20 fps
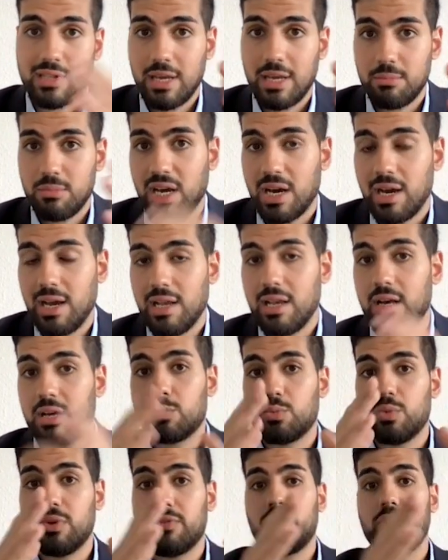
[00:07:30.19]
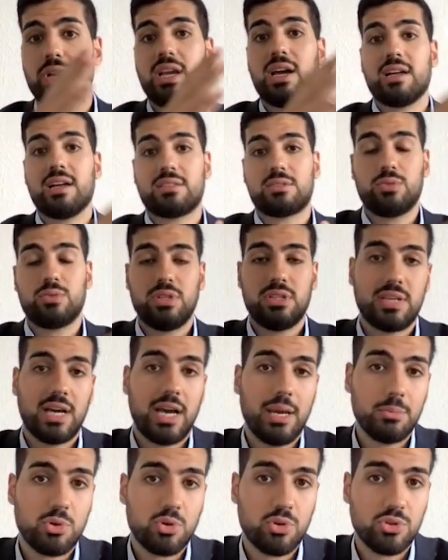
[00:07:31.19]
let me highlight with regards to the
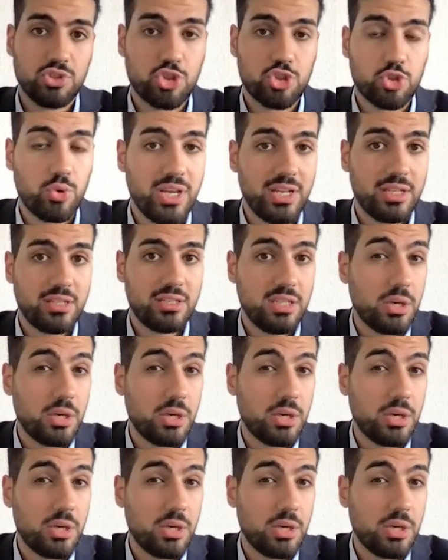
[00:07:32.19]
time constraint